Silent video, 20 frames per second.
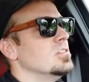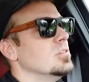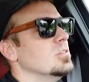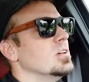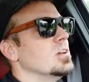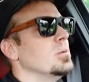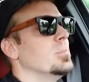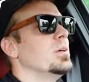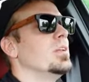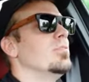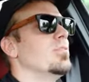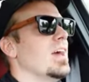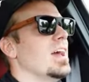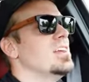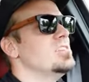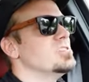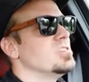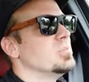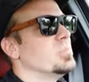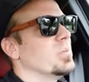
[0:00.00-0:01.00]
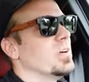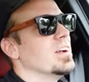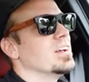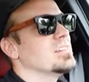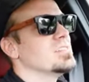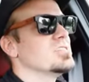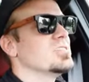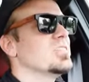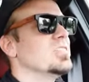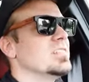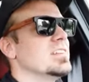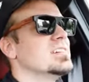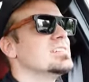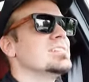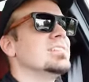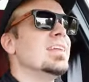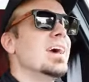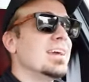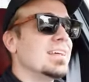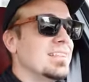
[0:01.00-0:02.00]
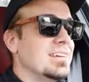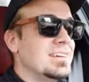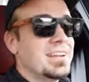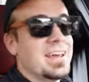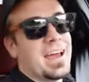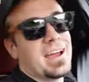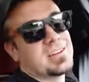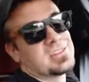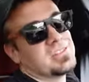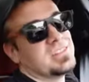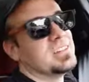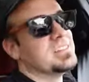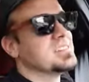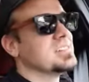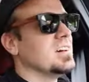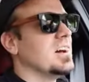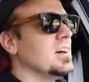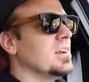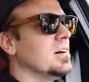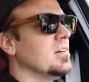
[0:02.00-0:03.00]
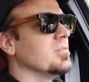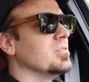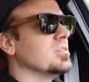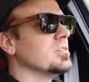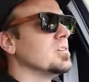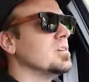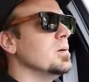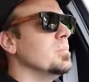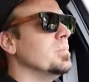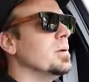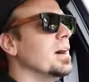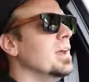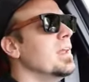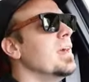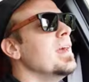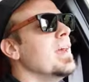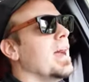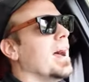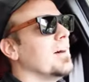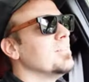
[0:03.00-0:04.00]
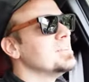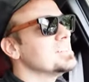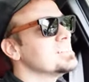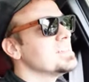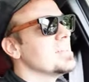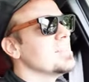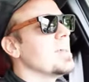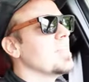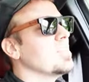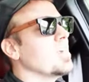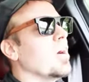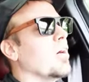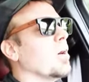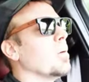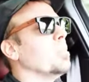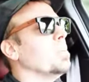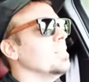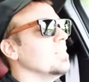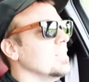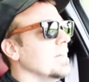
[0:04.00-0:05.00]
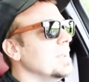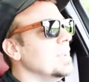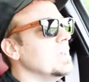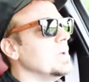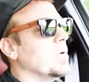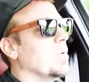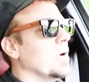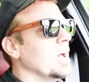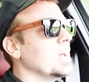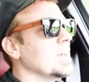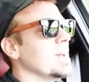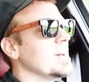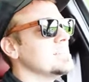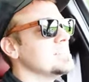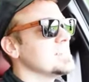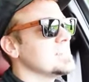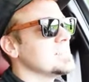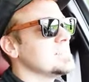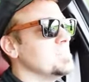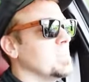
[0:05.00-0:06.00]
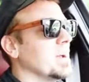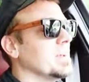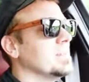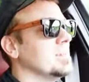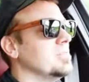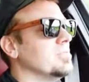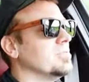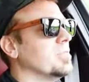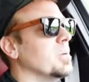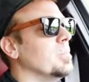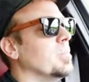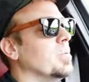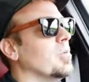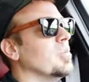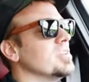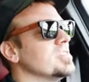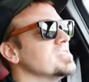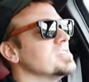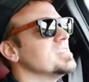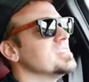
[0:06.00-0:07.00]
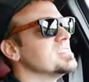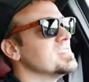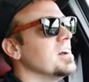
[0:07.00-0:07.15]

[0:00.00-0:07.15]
do a little bit of engine braking, so you're less likely to actually slide off the road. But having said that, they are plenty quick as expected from Porsche.